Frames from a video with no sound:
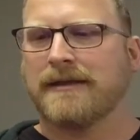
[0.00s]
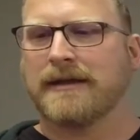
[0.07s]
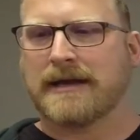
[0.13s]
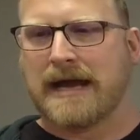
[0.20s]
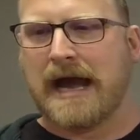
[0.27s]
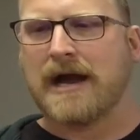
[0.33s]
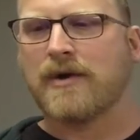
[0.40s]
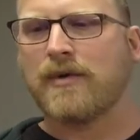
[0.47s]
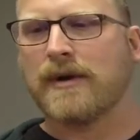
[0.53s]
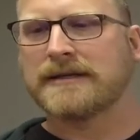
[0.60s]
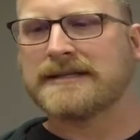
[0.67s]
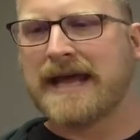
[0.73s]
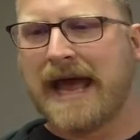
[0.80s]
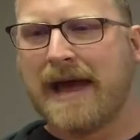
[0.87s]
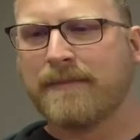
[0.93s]
The
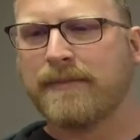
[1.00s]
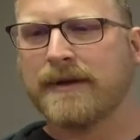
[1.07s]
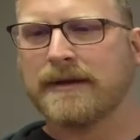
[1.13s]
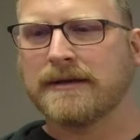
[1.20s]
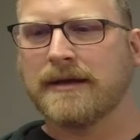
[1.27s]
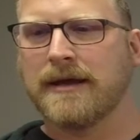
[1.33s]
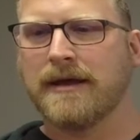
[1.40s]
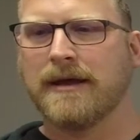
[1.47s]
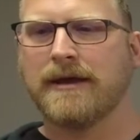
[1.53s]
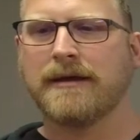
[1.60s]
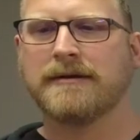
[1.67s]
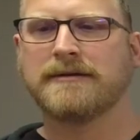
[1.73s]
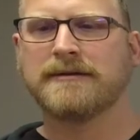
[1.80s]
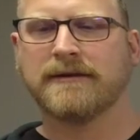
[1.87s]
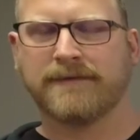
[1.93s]
conquest happened
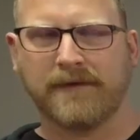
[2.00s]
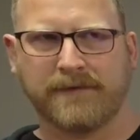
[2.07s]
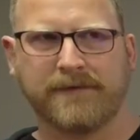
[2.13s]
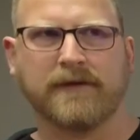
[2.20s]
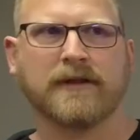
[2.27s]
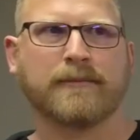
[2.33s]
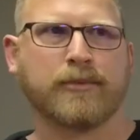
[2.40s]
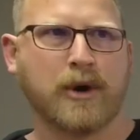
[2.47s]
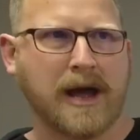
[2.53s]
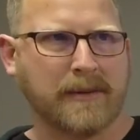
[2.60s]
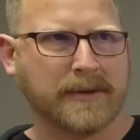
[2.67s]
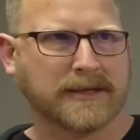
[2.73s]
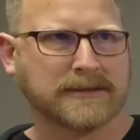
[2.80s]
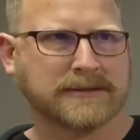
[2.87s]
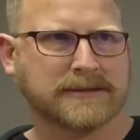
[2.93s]
to fulfill a
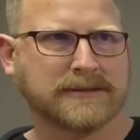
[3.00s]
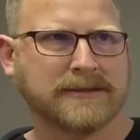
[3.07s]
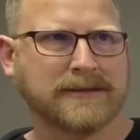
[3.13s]
promise.